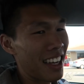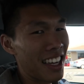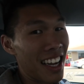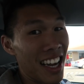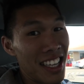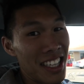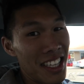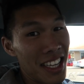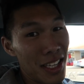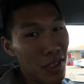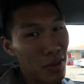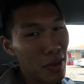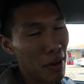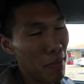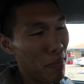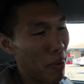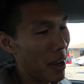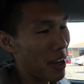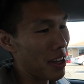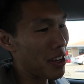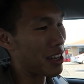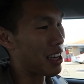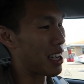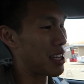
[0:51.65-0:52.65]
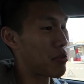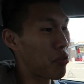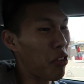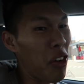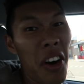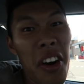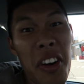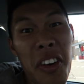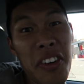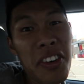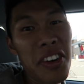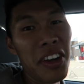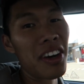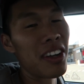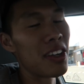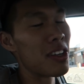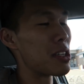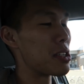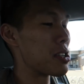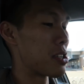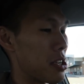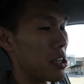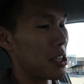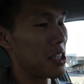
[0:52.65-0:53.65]
I guess that's why I'm paying you guys
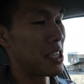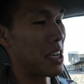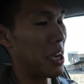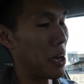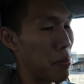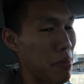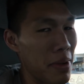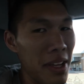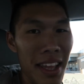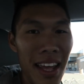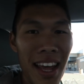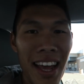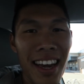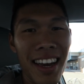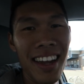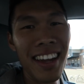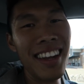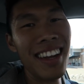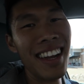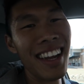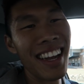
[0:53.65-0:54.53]
$400, just tell me that.